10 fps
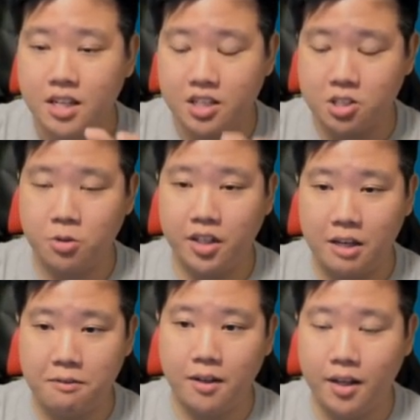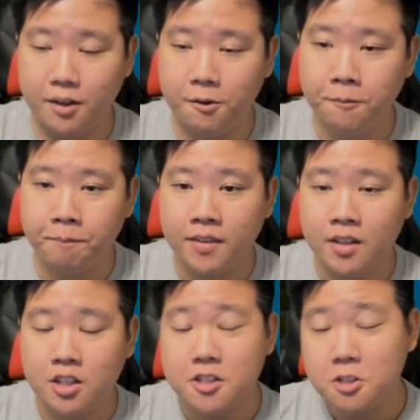is during KvK.
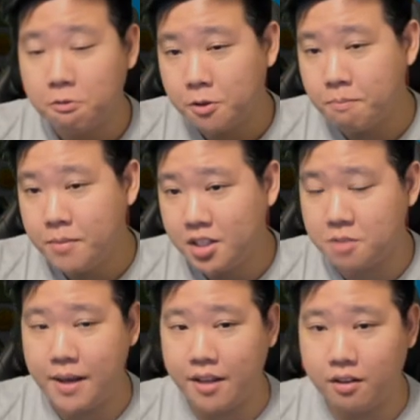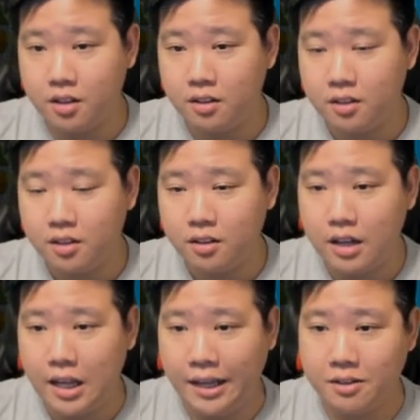So for the mid spender,
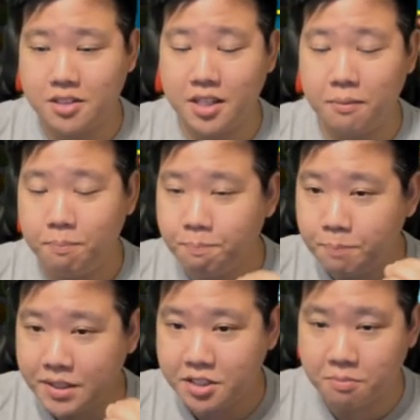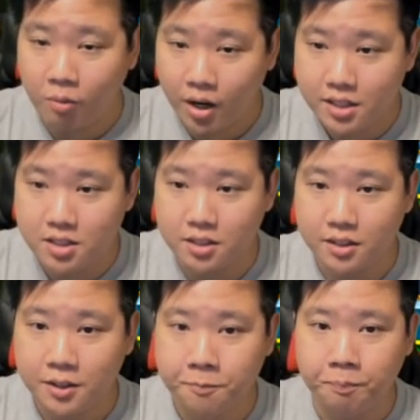I would say be smart.
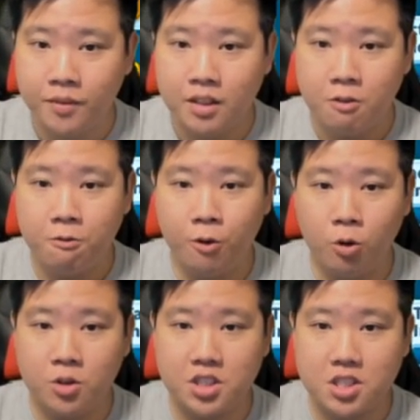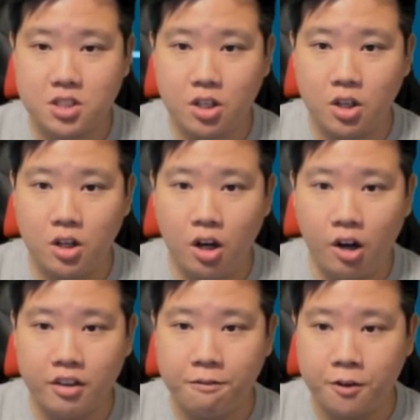Focused
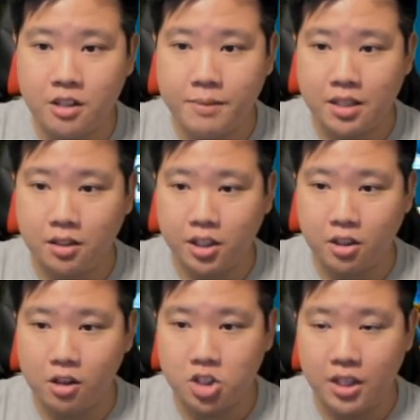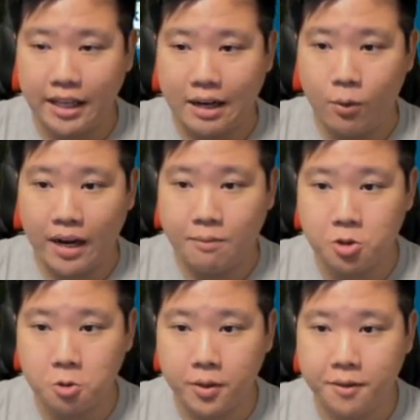on the fundamental technology like what I'm
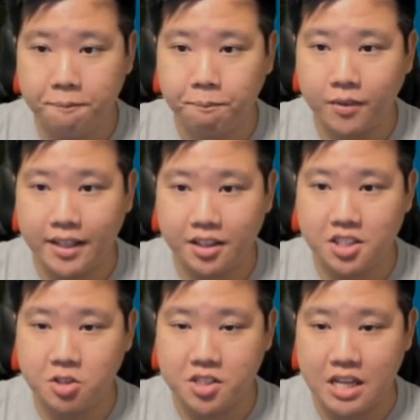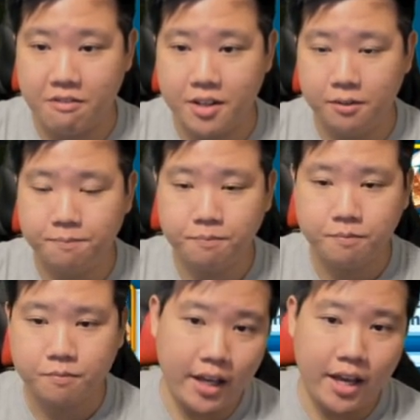doing. Get this to 7.
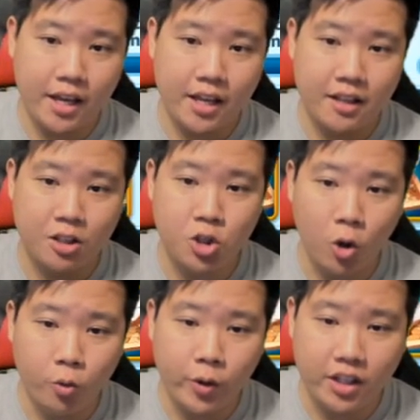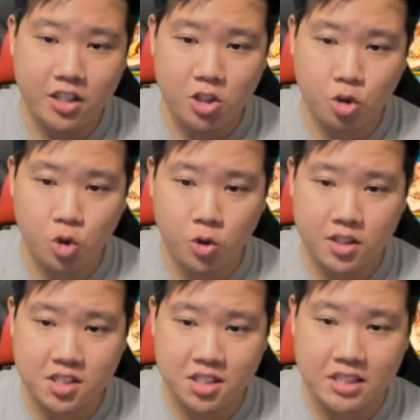And you don't really need to do the
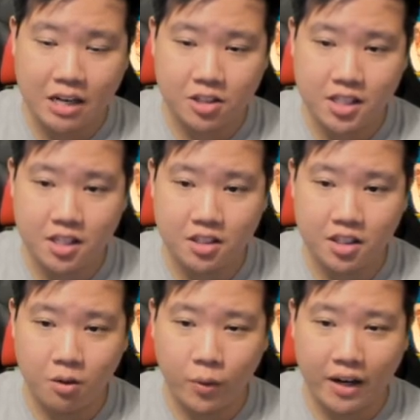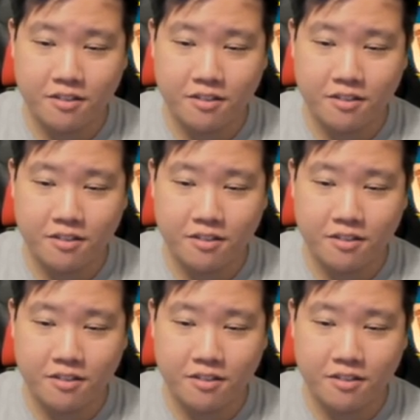6 out of 10 in here, what I've